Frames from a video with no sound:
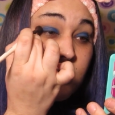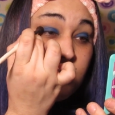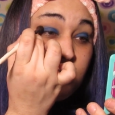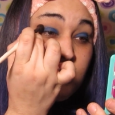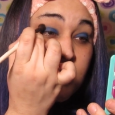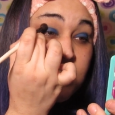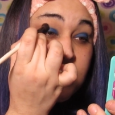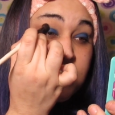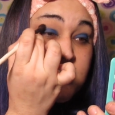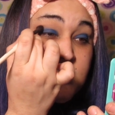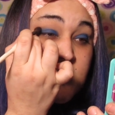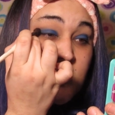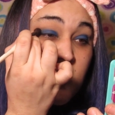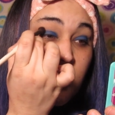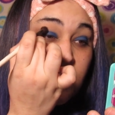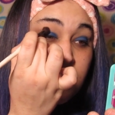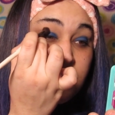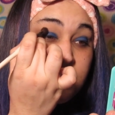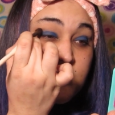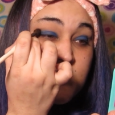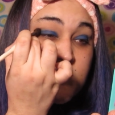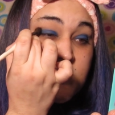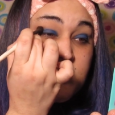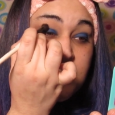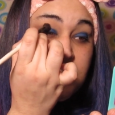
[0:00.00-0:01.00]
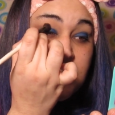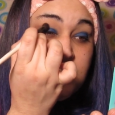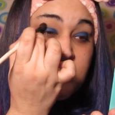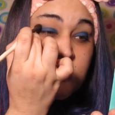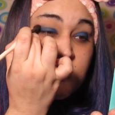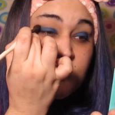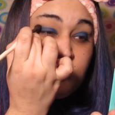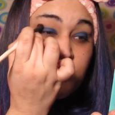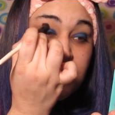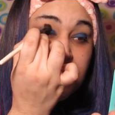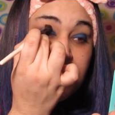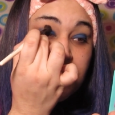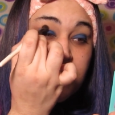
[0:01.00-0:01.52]
Be soft, be
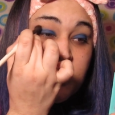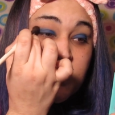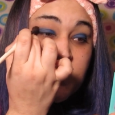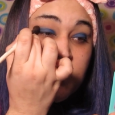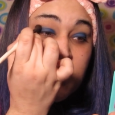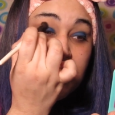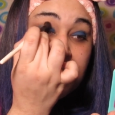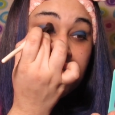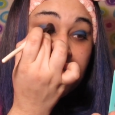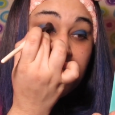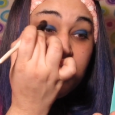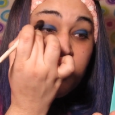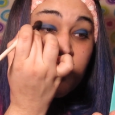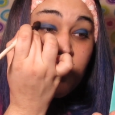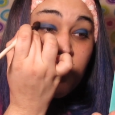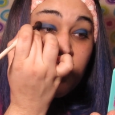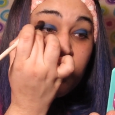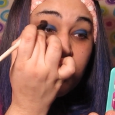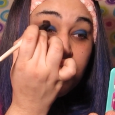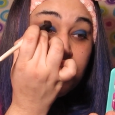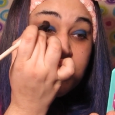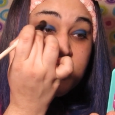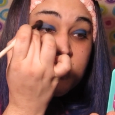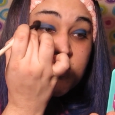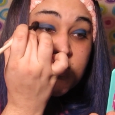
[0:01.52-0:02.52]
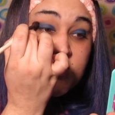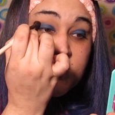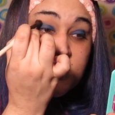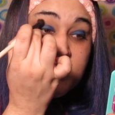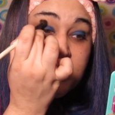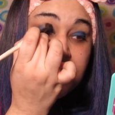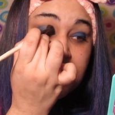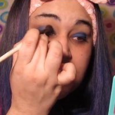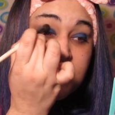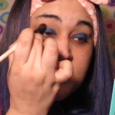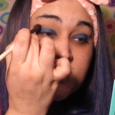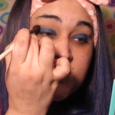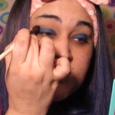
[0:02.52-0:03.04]
gentle with it. You ain't got to go harshly,
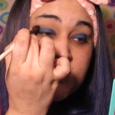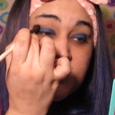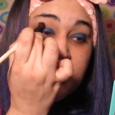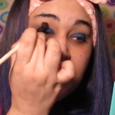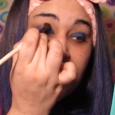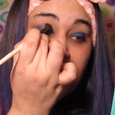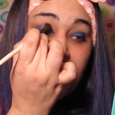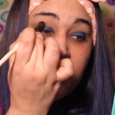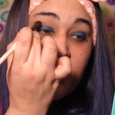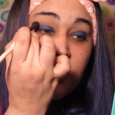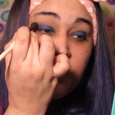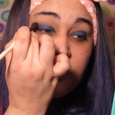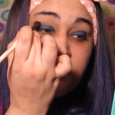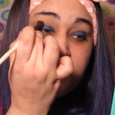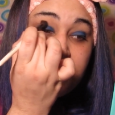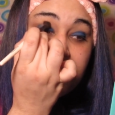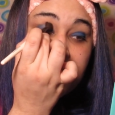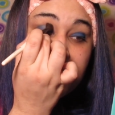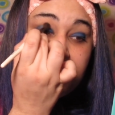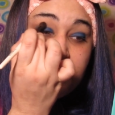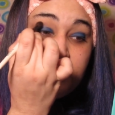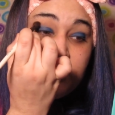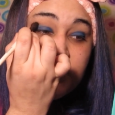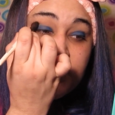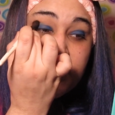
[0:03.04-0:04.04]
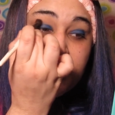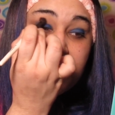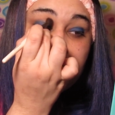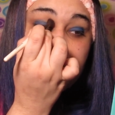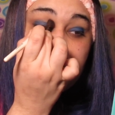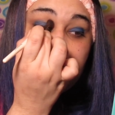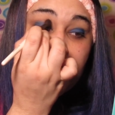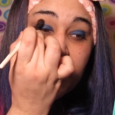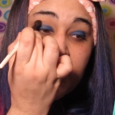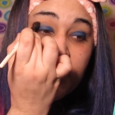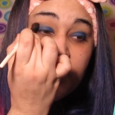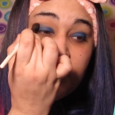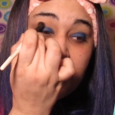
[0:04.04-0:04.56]
just softly blend
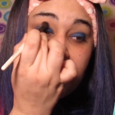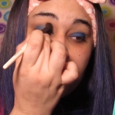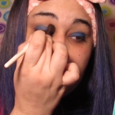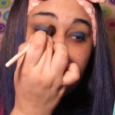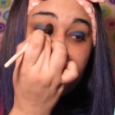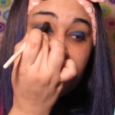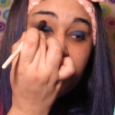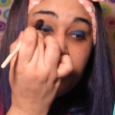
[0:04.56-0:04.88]
it out.